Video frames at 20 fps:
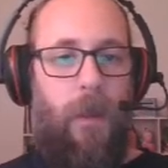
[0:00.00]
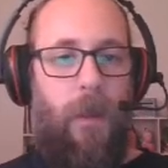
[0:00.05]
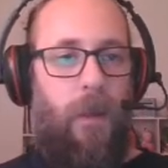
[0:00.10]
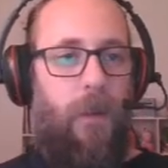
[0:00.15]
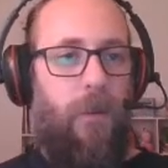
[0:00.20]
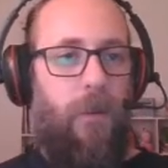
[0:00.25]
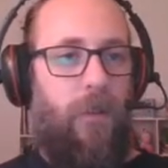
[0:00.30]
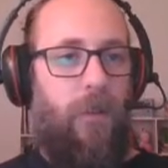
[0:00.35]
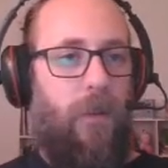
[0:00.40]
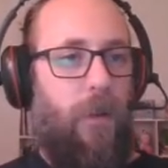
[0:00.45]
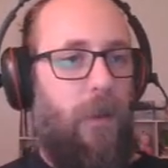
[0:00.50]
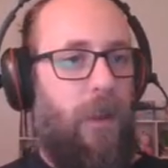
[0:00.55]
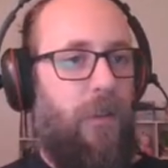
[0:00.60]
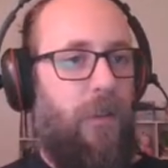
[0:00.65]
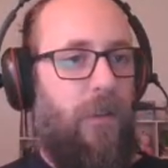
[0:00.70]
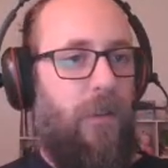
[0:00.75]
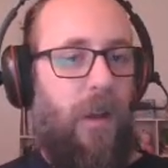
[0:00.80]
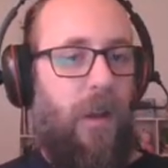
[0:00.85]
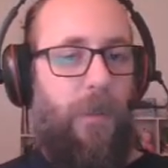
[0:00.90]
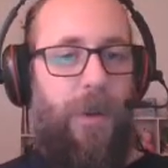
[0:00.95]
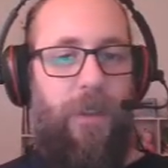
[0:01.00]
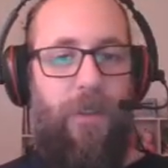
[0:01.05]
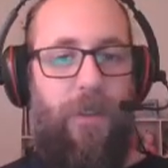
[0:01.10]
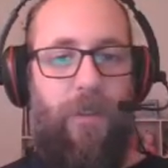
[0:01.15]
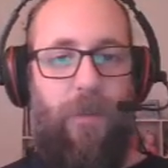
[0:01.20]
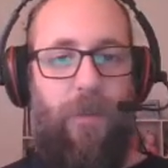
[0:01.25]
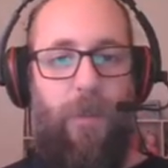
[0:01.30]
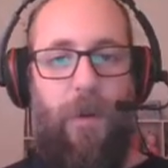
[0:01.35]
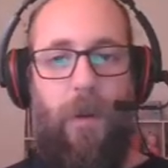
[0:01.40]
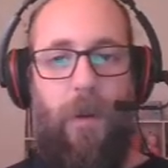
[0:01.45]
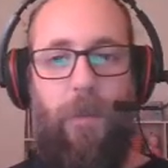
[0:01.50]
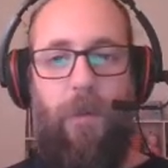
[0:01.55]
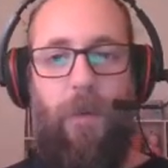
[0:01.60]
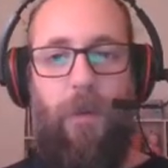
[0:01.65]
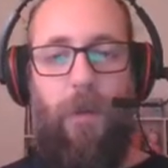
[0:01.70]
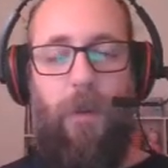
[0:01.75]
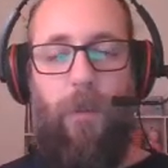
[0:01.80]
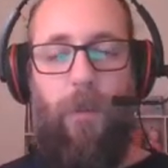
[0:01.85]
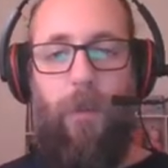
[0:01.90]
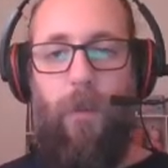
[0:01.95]
So let's talk about this prompt
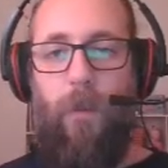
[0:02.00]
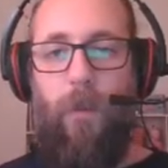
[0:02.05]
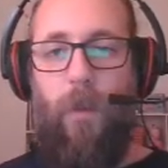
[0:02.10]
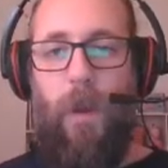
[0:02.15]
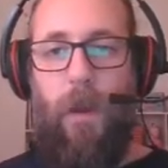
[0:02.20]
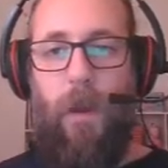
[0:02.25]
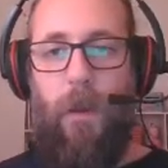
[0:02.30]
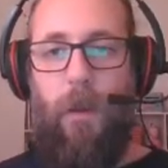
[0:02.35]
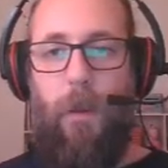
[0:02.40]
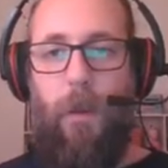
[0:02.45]
really quick.